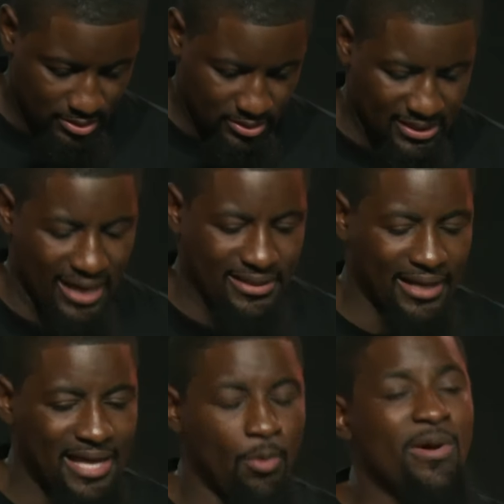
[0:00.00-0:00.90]
That,
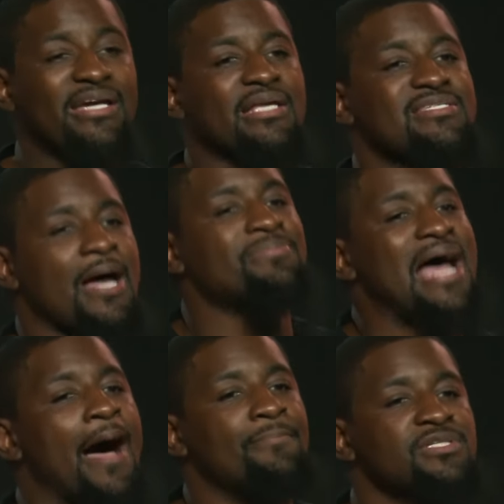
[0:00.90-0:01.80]
that, that we can
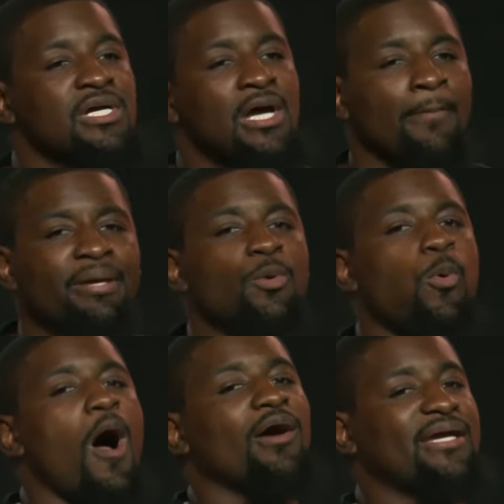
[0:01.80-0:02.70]
sometimes be
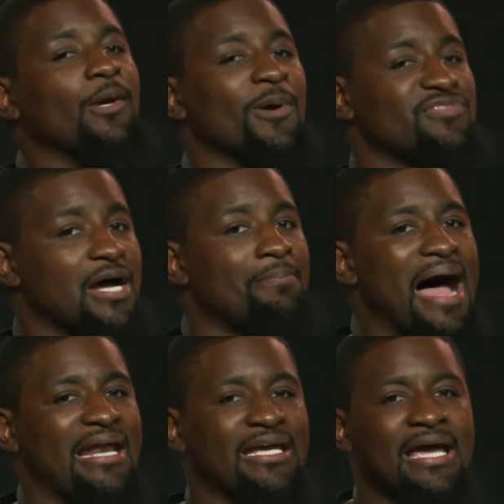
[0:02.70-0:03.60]
walking with
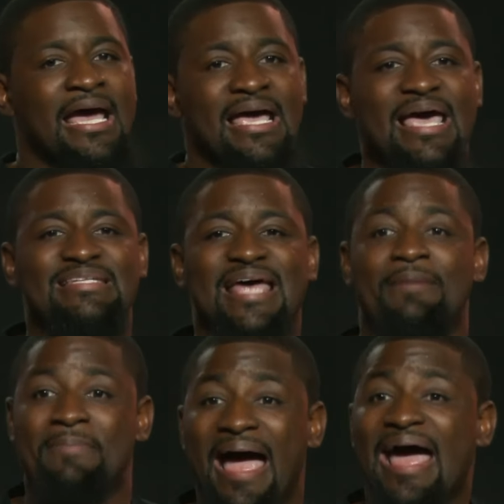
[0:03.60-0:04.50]
somebody and say,
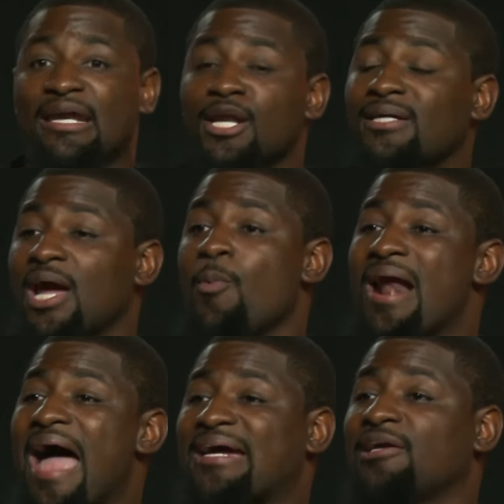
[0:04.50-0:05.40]
Man, look at what
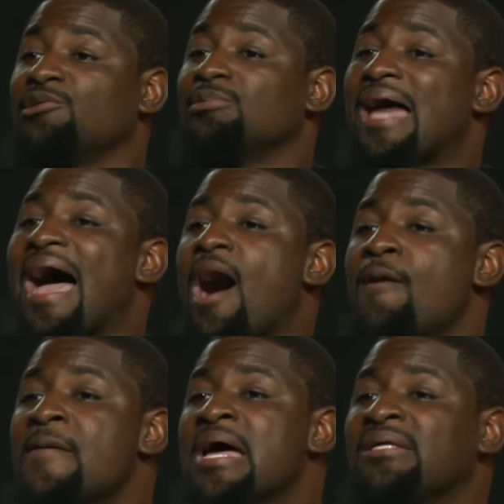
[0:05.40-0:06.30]
I can do now.
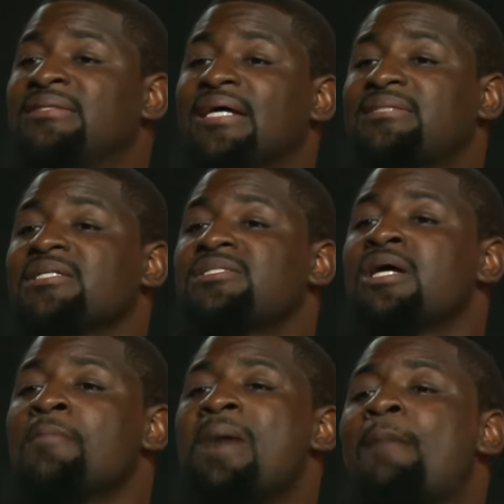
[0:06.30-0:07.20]
This is
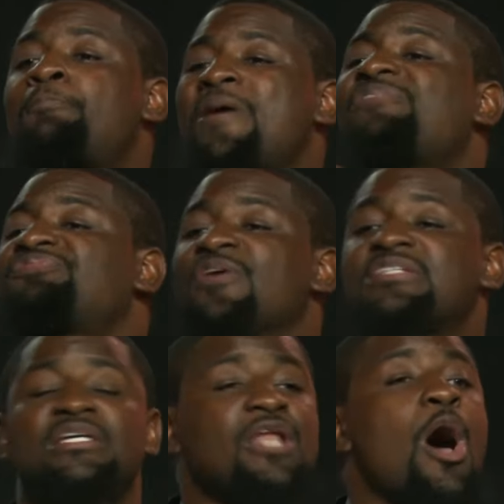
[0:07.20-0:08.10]
my
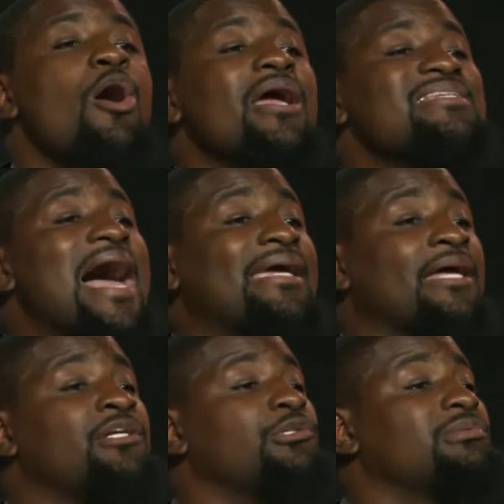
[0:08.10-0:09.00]
preference. As long as I
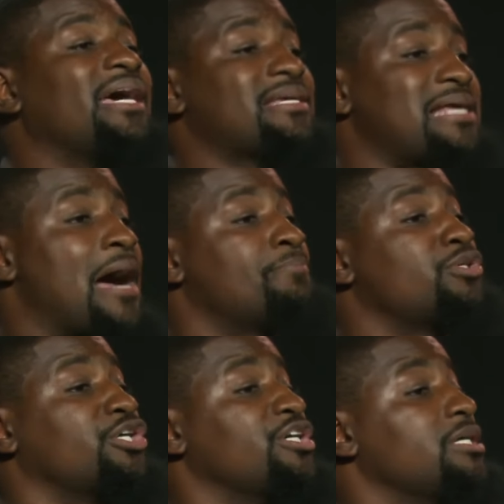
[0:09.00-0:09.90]
can do this, I'm
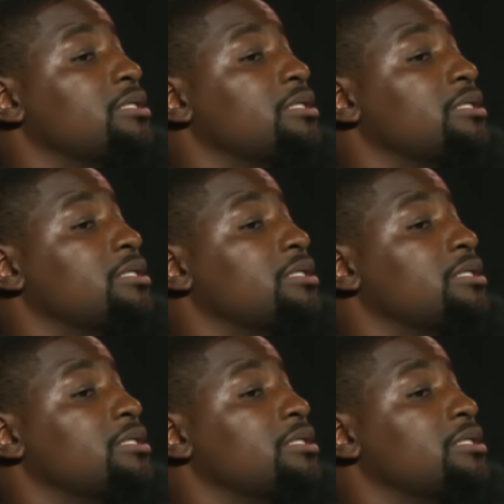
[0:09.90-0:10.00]
good.